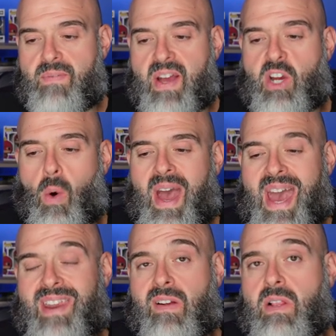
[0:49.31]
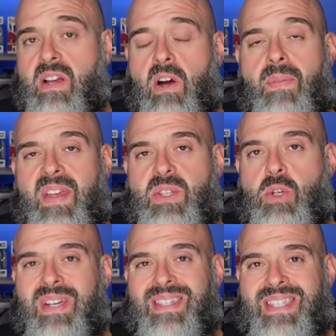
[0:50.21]
If I go ahead and click on this,
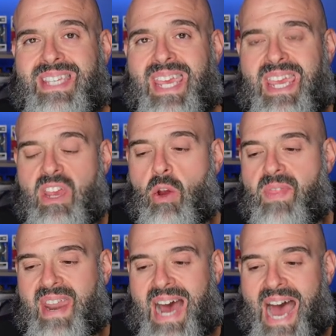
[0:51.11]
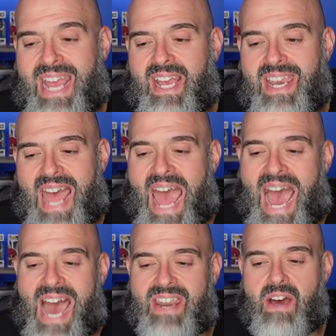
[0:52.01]
you can see here that I can
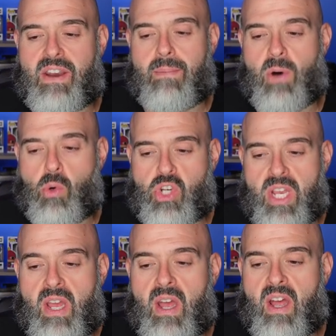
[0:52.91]
add an emoji.